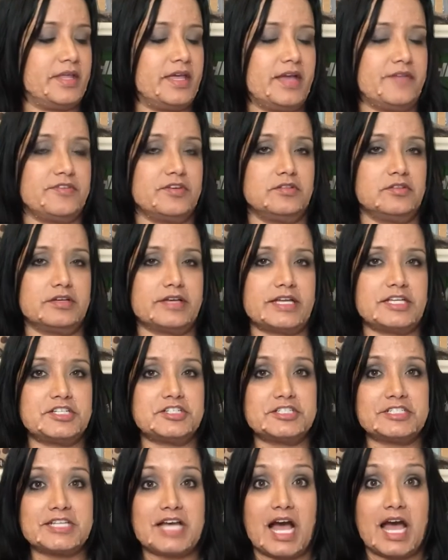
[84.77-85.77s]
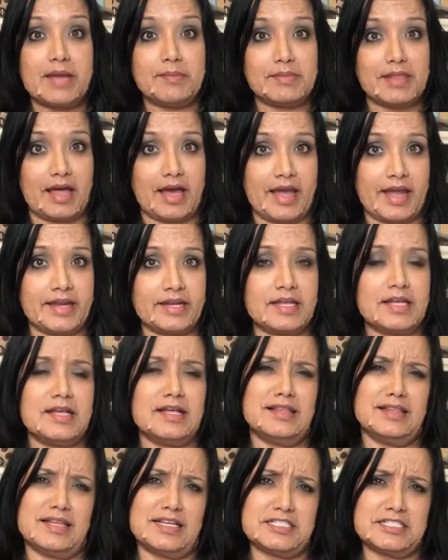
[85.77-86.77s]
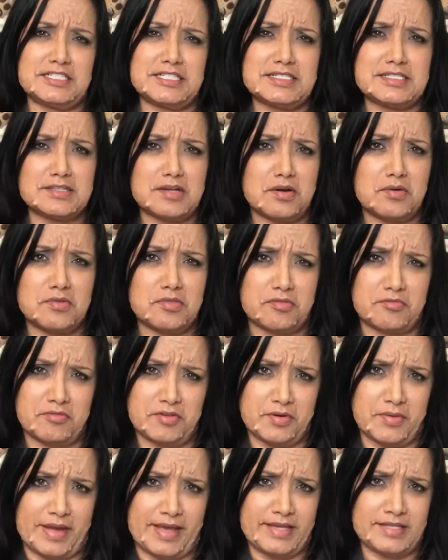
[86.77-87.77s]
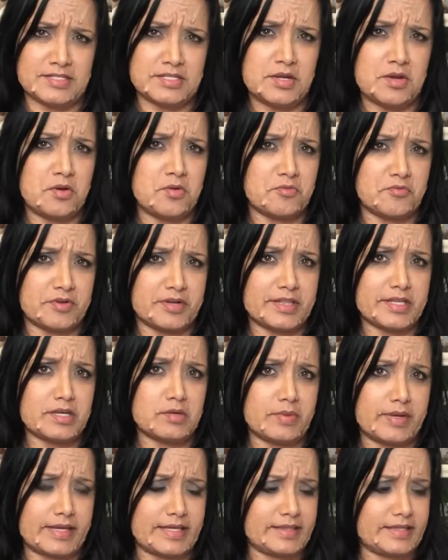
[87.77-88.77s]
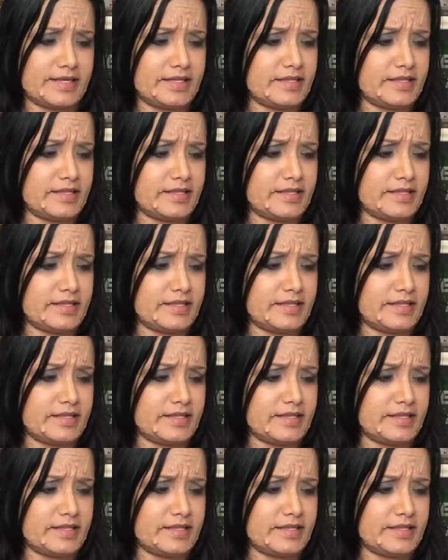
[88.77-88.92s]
If you look at your timeline, let's just go through it really quickly.